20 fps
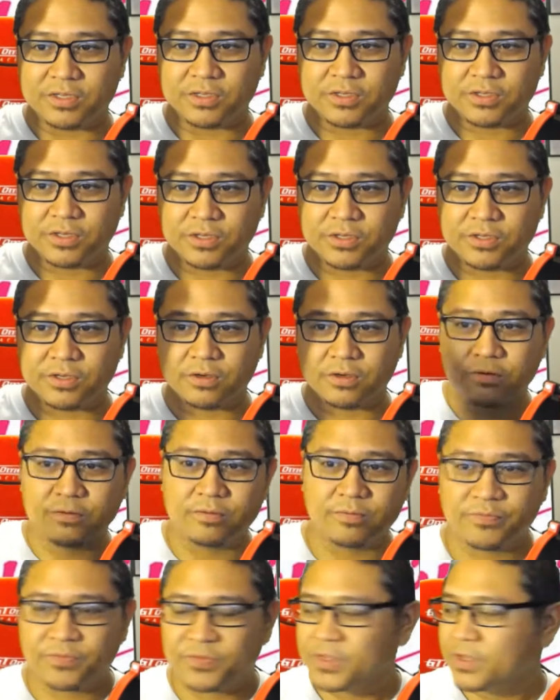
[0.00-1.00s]
says so.
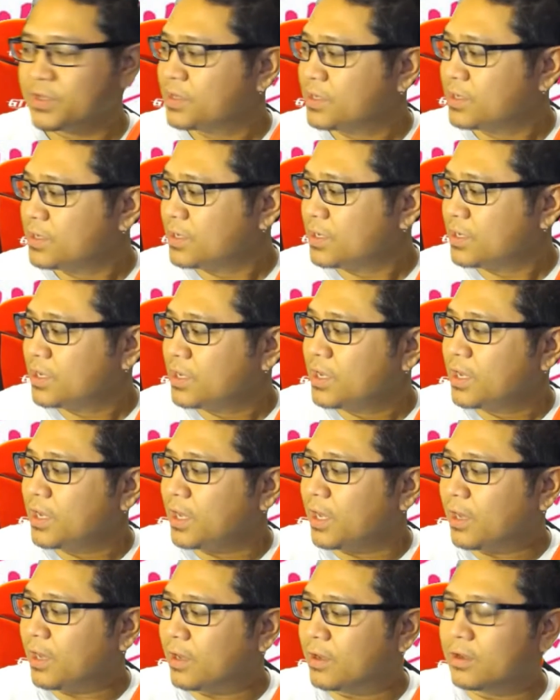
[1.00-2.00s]

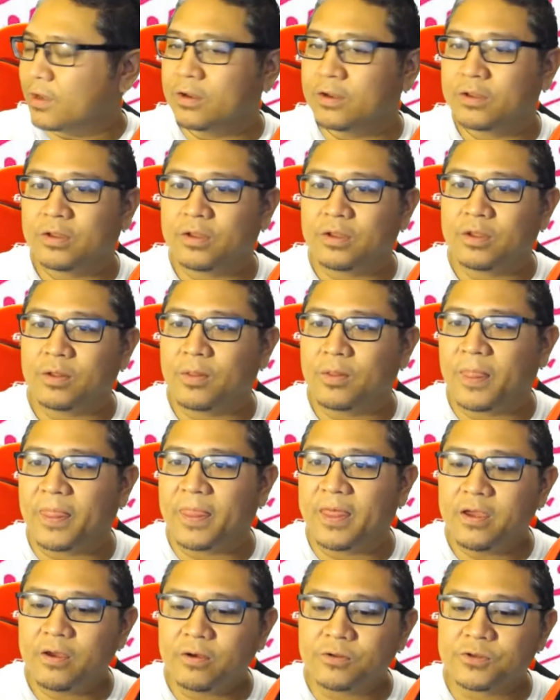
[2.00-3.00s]
And
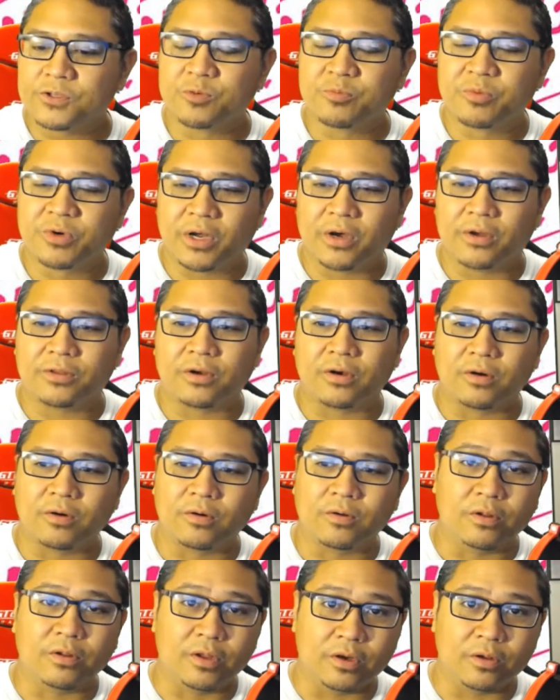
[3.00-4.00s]
they also put out their
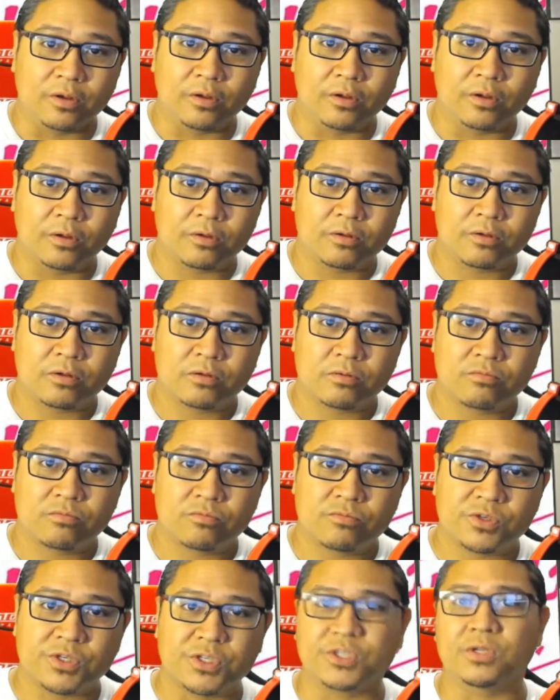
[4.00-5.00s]
own little
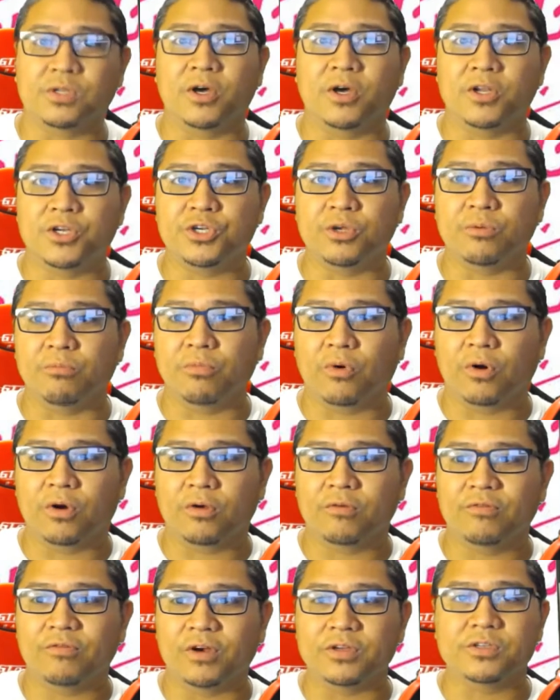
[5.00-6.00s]
system-on-chip
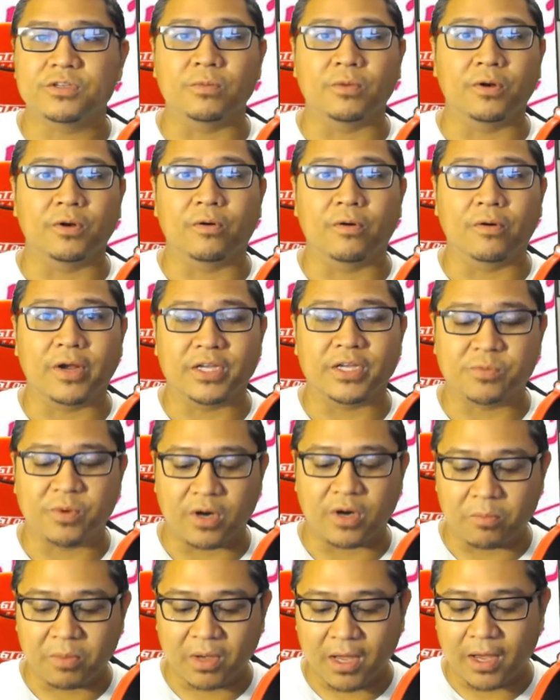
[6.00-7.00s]
board, very similar to
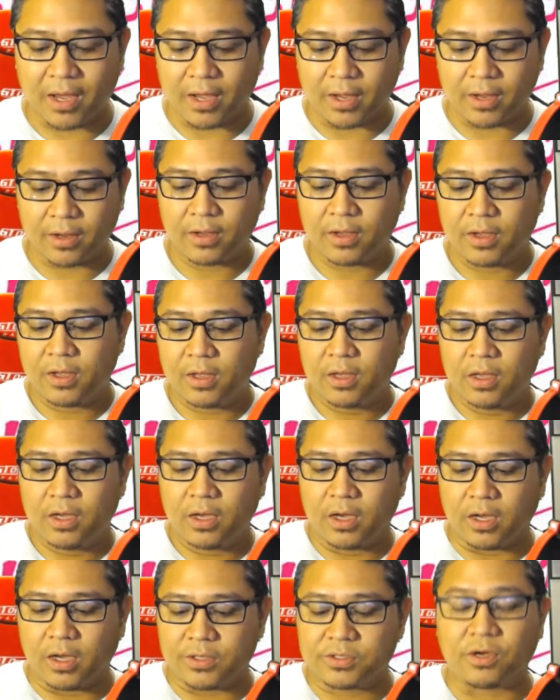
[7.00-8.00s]
Raspberry Pi.
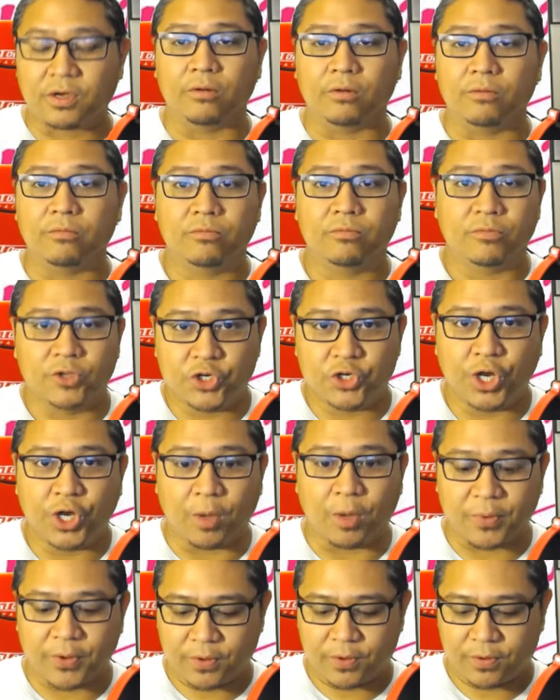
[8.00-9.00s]
It's called the
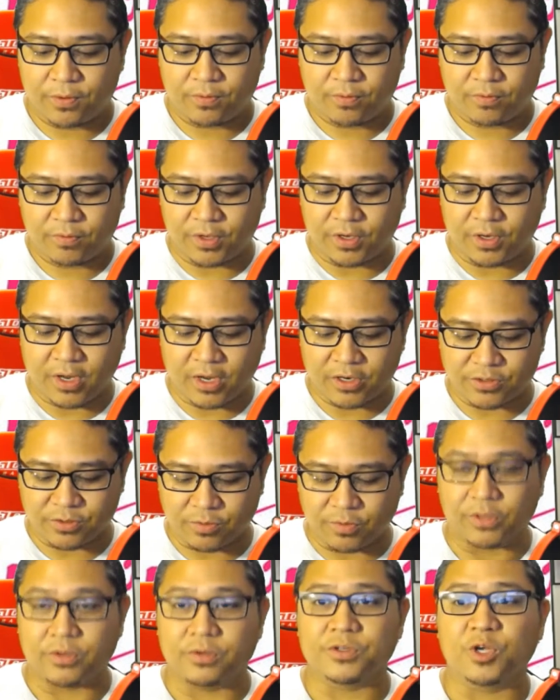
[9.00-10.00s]
Chip. And actually
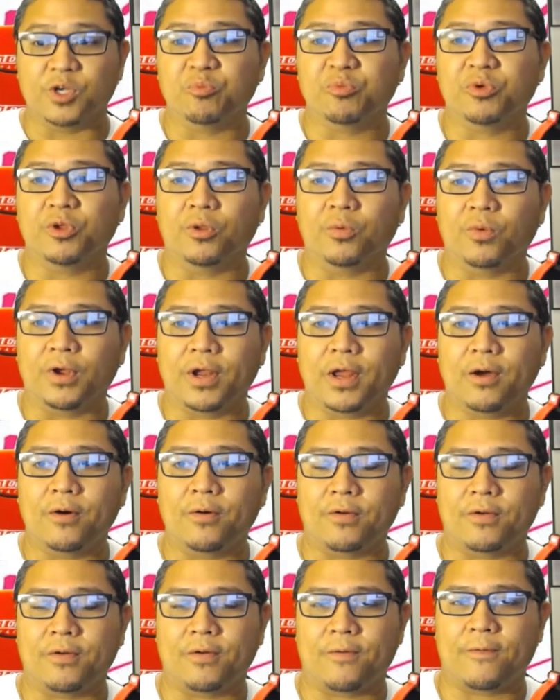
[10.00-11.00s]
what I'll do is I'll pull one
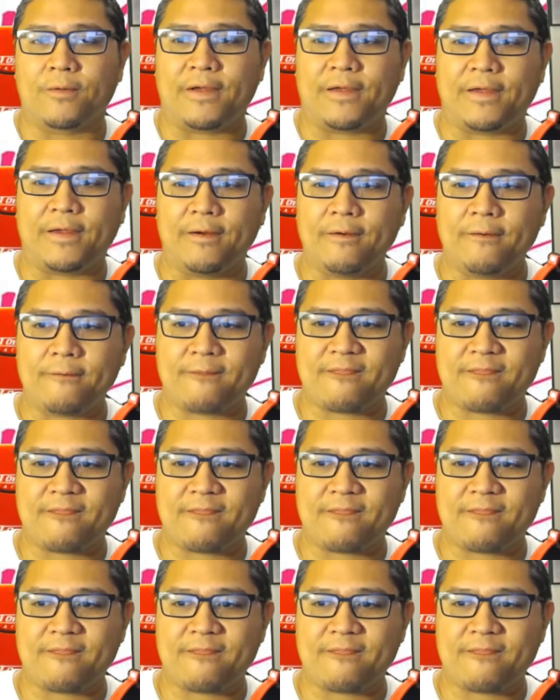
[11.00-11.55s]
out right here